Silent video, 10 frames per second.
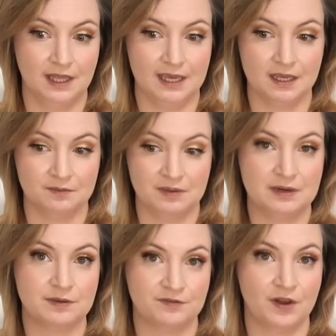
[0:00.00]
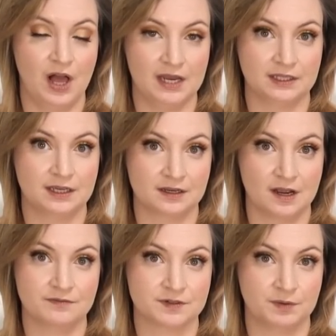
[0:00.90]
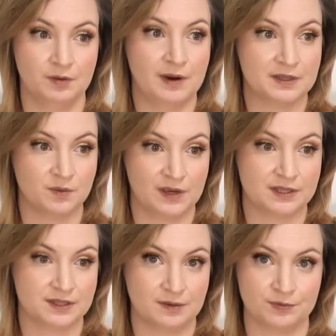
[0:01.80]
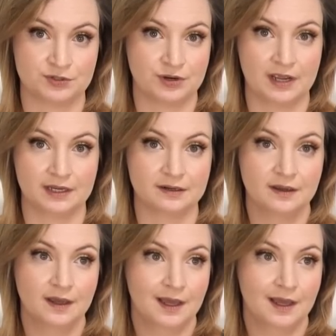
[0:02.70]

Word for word: like made me feel highly uncomfortable by the way that they portrayed